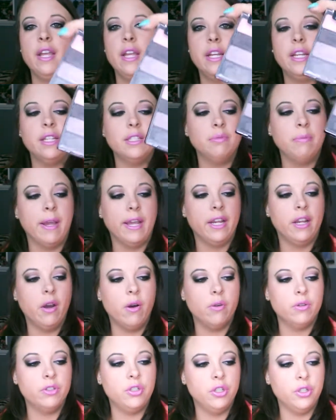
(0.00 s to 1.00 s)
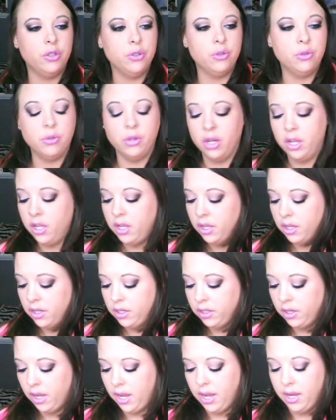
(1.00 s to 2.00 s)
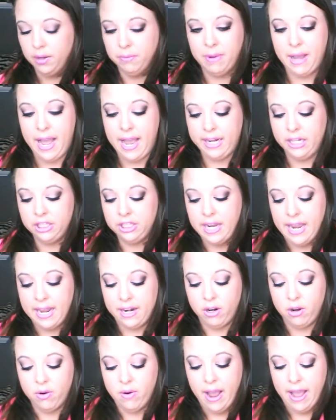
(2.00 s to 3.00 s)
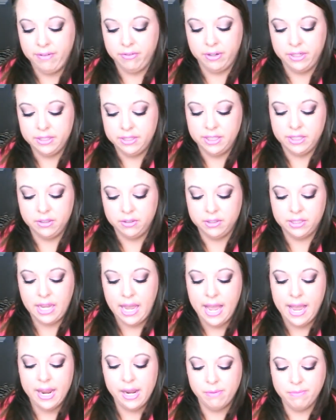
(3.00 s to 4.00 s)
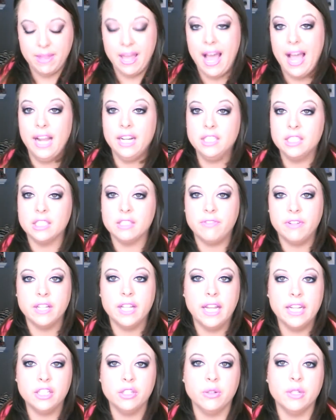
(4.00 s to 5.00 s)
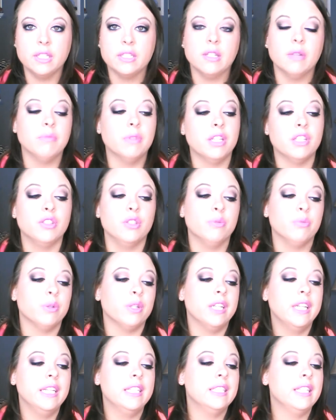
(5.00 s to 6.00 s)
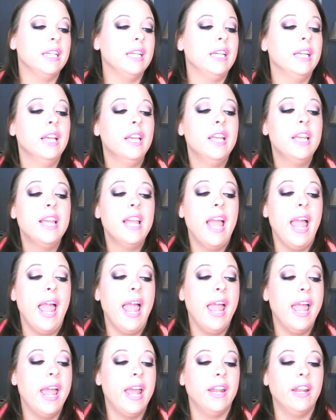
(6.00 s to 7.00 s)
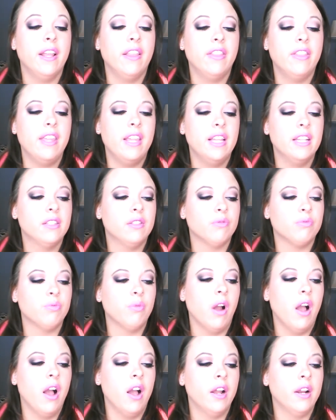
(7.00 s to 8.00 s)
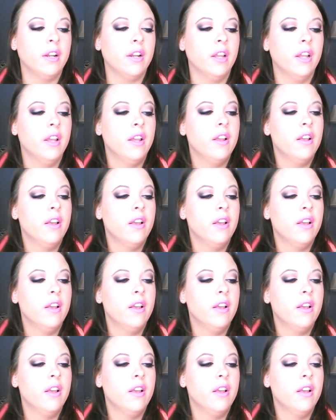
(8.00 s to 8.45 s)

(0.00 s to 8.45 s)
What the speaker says: It is my go-to eyeshadow every single time that I just feel like doing something super easy. And these run,